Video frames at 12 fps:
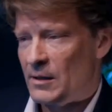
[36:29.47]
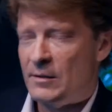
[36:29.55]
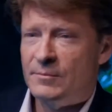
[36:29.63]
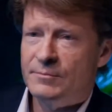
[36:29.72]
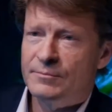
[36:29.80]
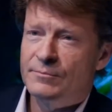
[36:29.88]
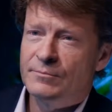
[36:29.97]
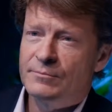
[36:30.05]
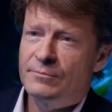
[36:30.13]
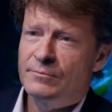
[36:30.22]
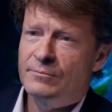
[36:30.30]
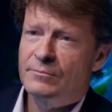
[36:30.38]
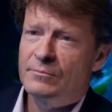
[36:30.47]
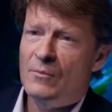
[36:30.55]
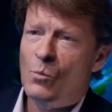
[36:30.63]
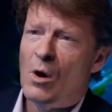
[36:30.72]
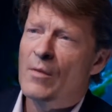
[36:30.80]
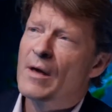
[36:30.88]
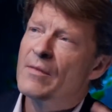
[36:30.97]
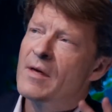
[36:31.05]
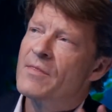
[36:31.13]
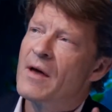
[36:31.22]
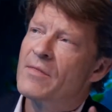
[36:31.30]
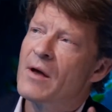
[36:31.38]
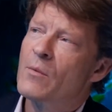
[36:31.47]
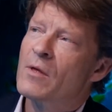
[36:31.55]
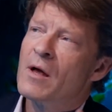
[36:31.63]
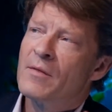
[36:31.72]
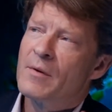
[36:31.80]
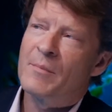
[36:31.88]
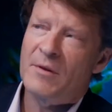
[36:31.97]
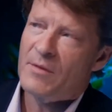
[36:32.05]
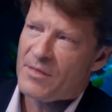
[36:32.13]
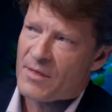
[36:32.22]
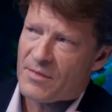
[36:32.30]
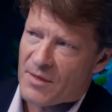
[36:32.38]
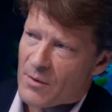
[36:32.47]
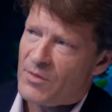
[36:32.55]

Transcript: they come out swinging their BS left and right all over the place.